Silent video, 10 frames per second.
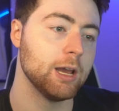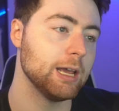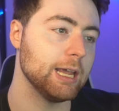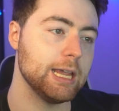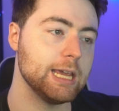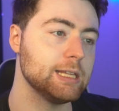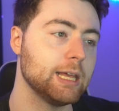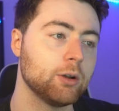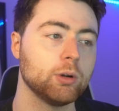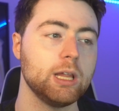he
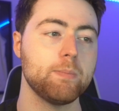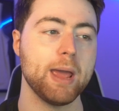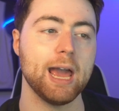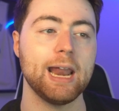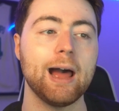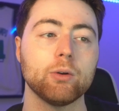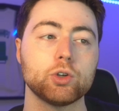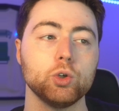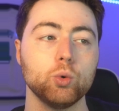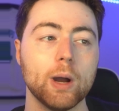didn't really pan out
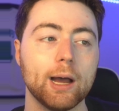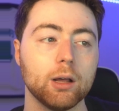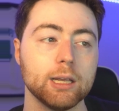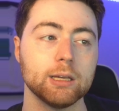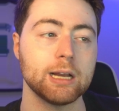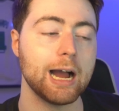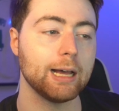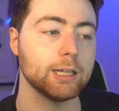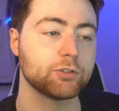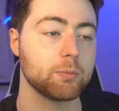too well in
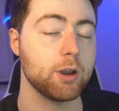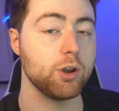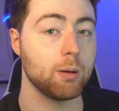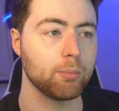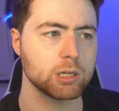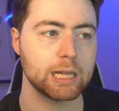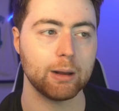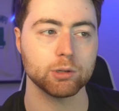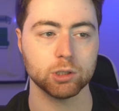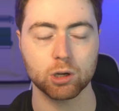college from the numbers that I
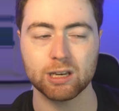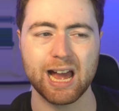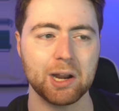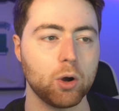was looking at.